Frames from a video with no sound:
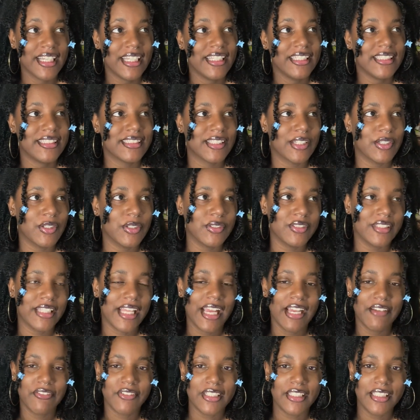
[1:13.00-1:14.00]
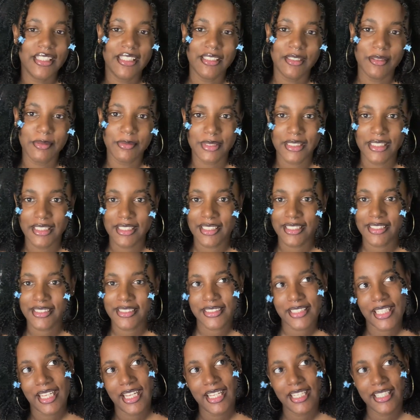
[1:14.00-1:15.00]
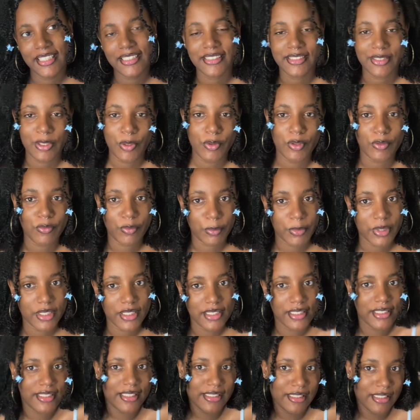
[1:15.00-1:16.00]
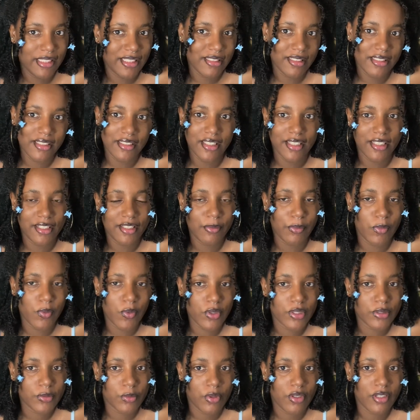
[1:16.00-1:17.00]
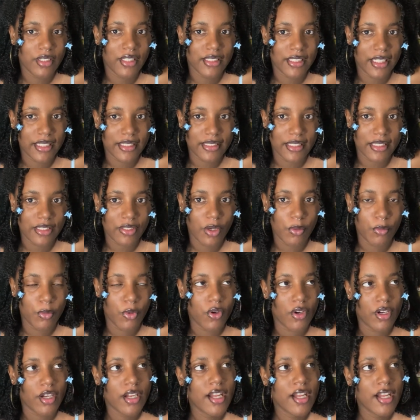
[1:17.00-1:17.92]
So Daphne ended up getting her shine stolen from her, and none, none of the boys want her like that no more.